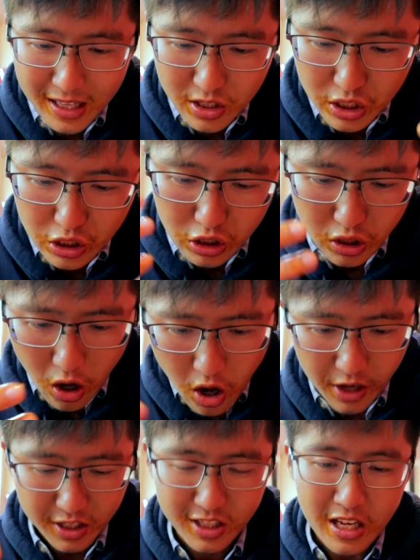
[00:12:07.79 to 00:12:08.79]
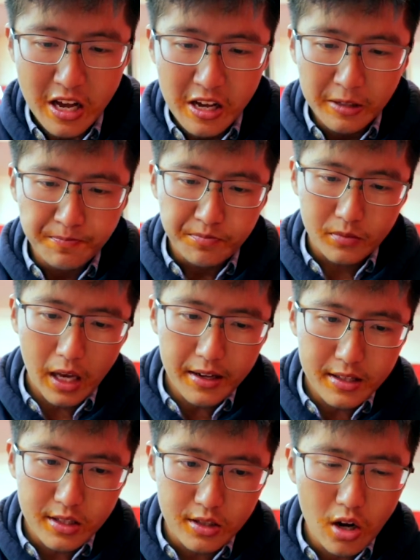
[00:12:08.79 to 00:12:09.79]
sauce. And
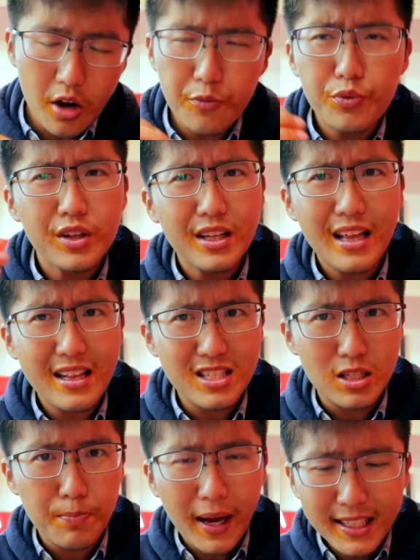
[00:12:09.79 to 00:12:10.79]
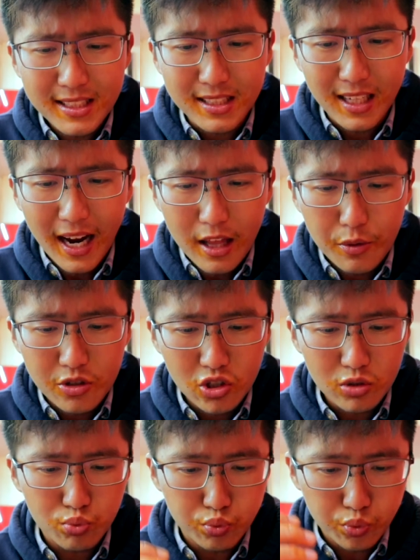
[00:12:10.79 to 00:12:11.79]
it's not really that spicy either. It's
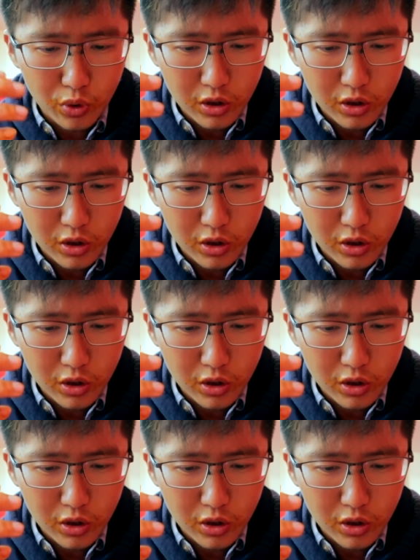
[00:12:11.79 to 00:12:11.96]
just a